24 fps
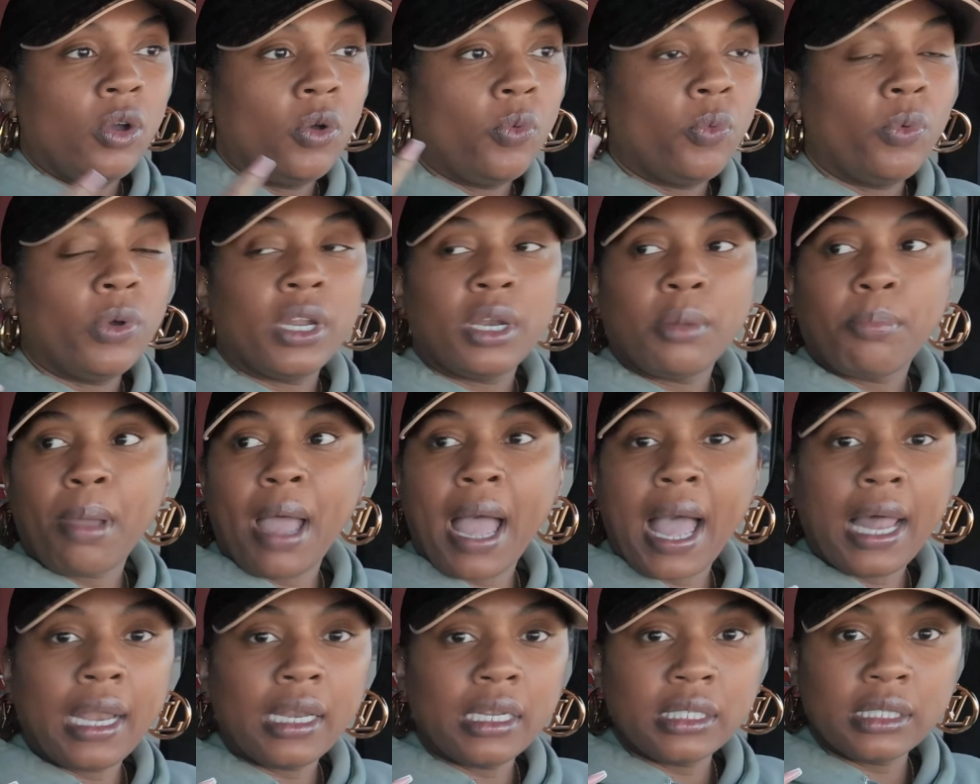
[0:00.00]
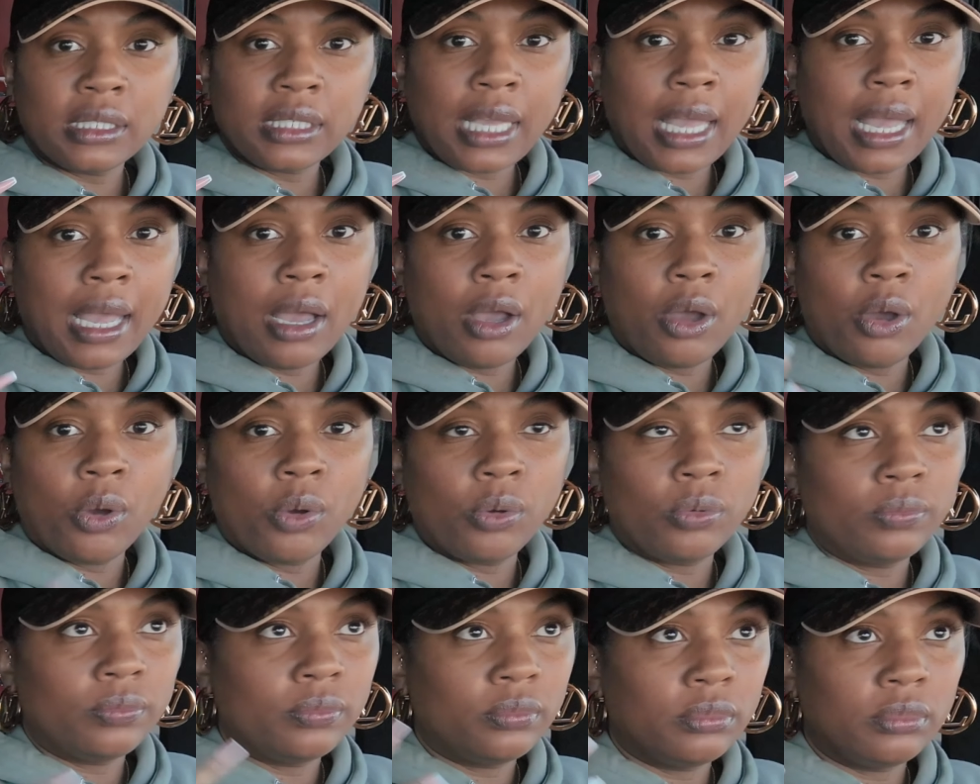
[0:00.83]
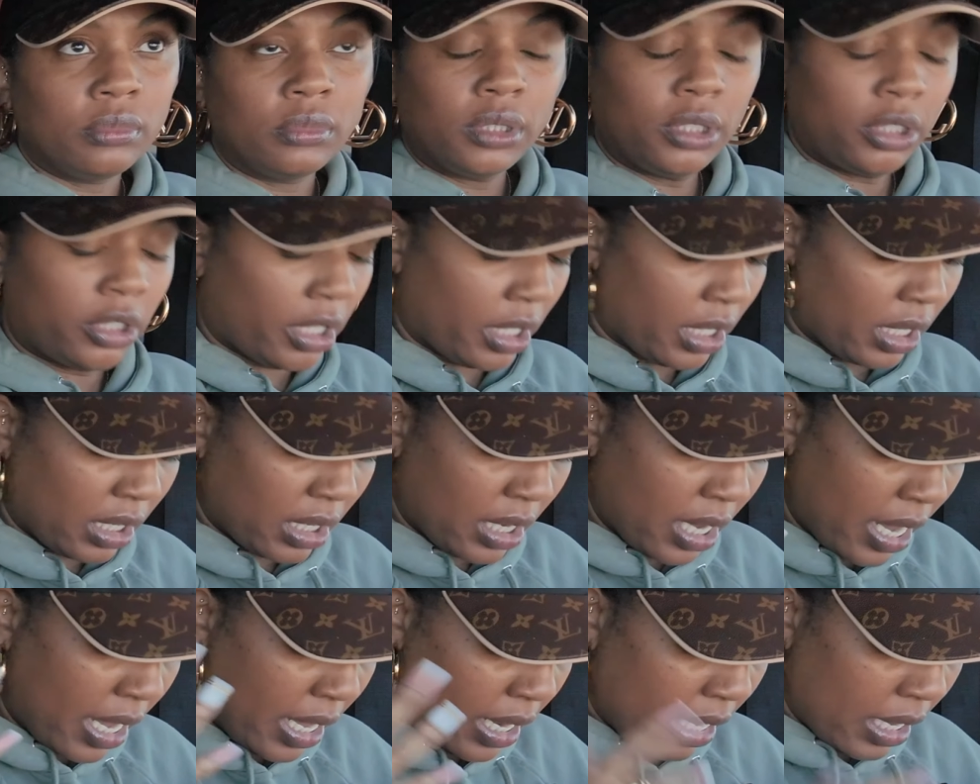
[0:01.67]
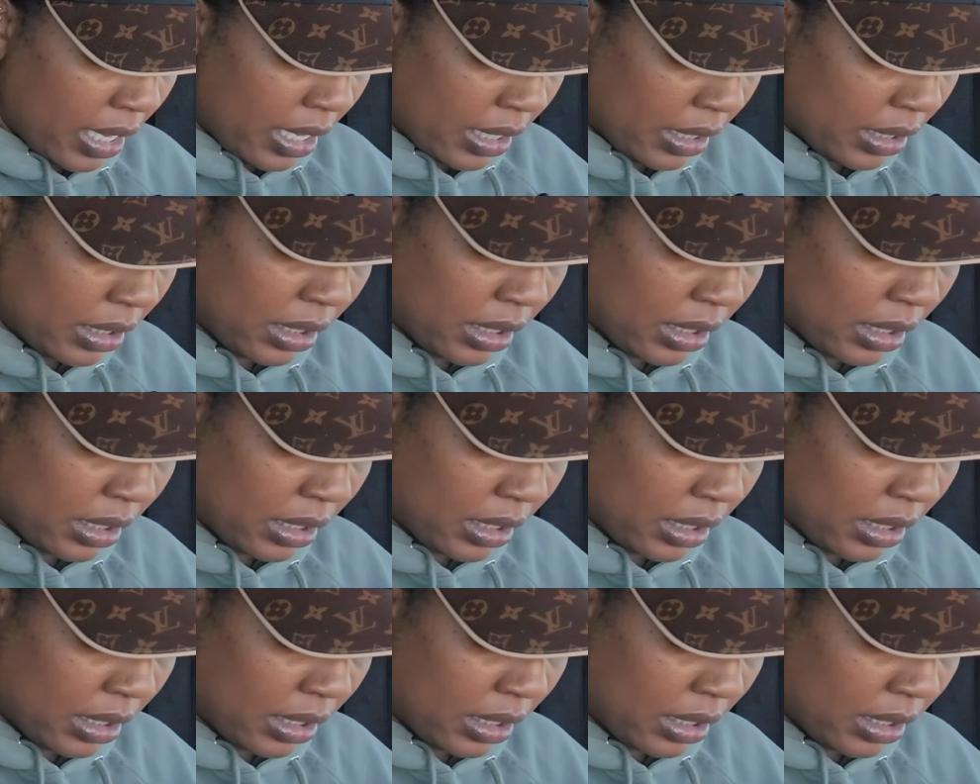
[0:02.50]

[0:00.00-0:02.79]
where the pollen's out, start getting headaches,